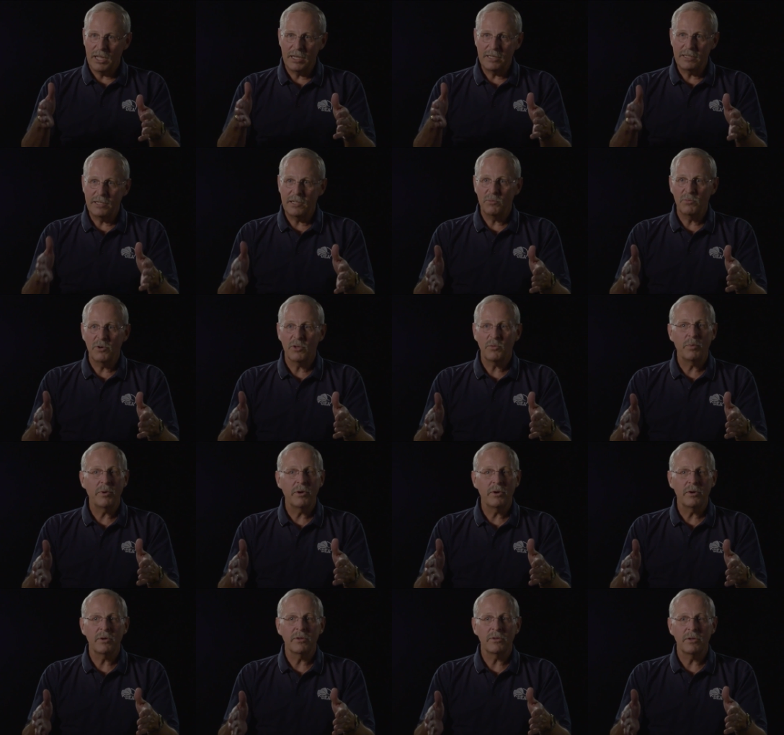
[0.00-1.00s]
18-month
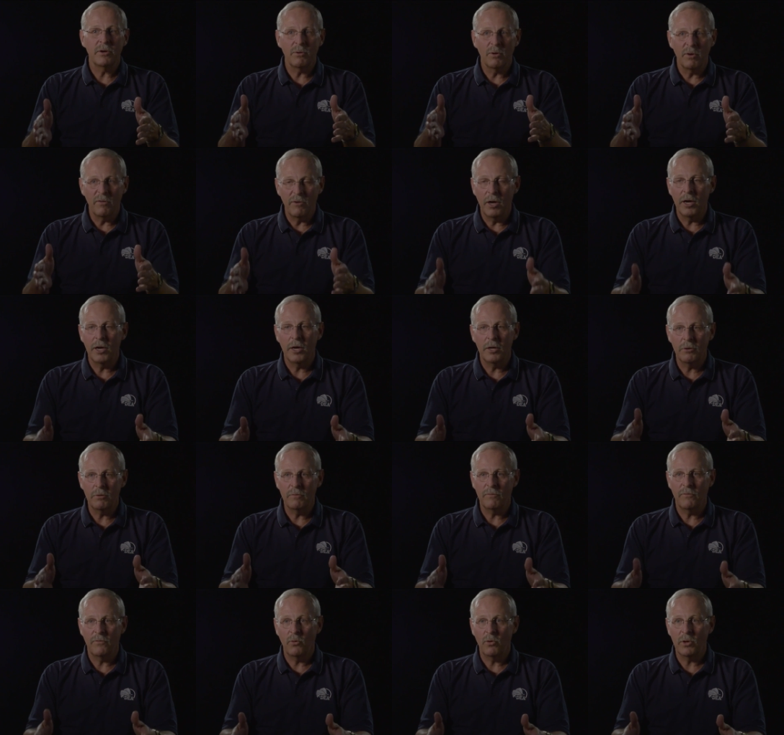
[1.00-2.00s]
period, there were
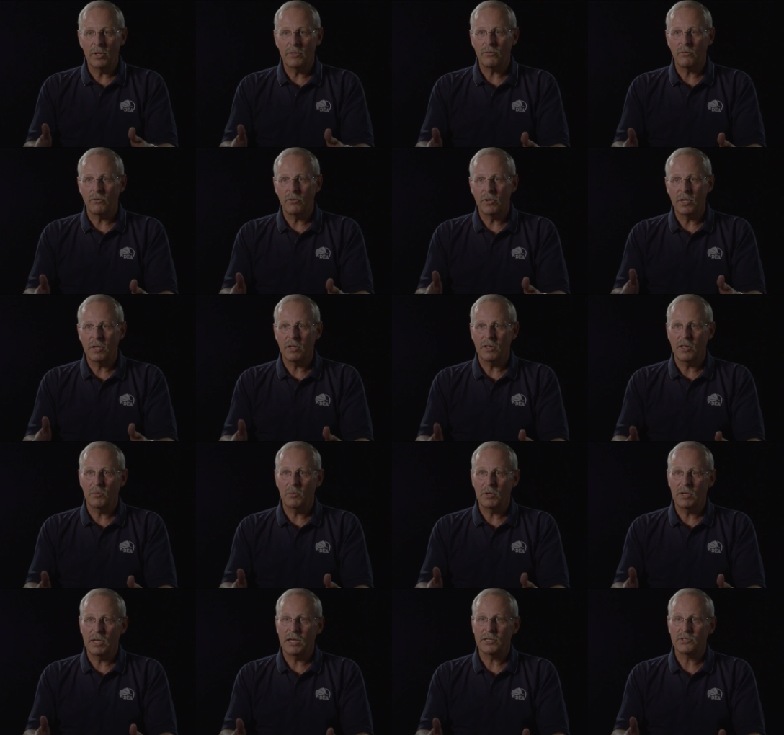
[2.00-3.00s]
143
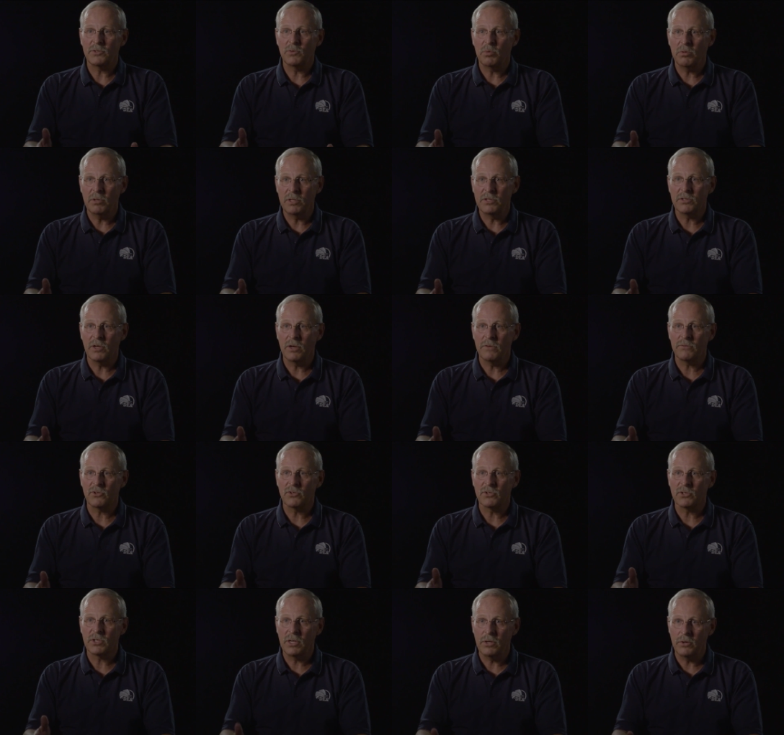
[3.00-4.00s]
Colombian National Police
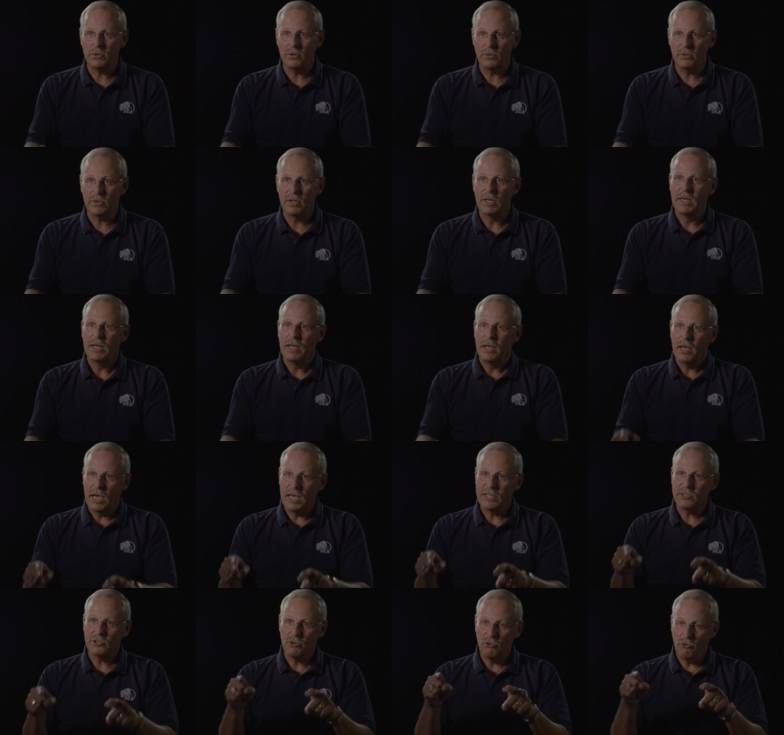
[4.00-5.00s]
officers killed
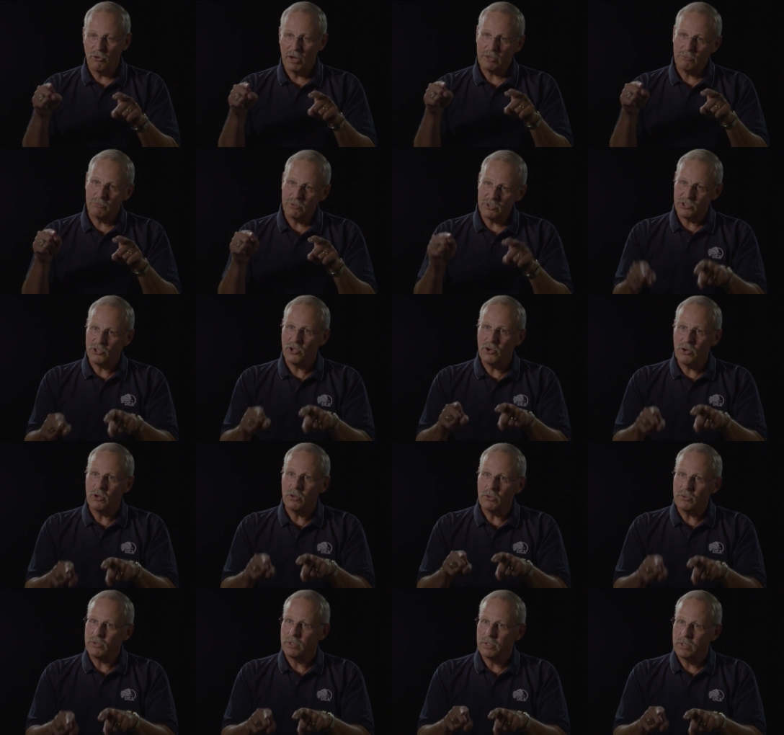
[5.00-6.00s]
as a direct
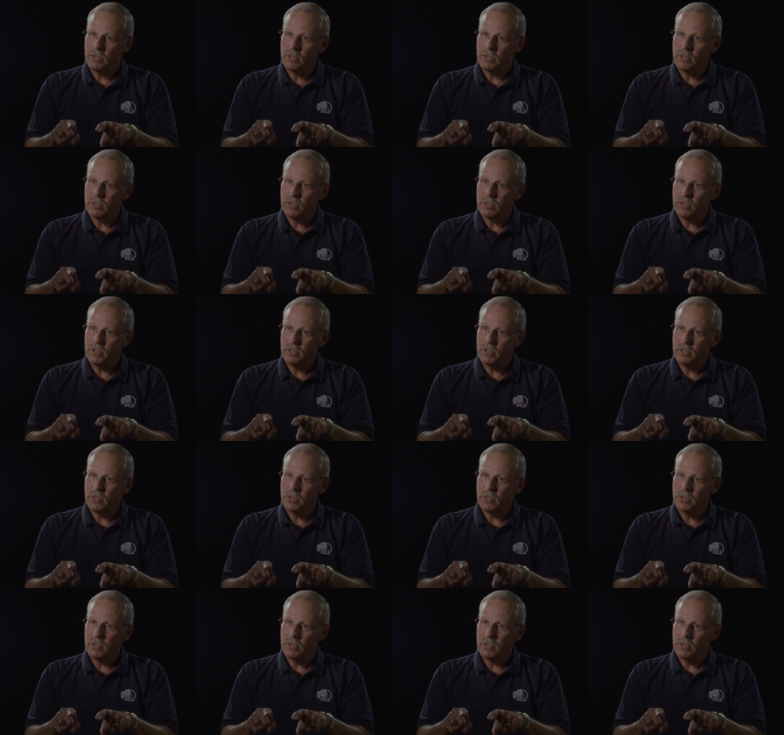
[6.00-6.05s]
result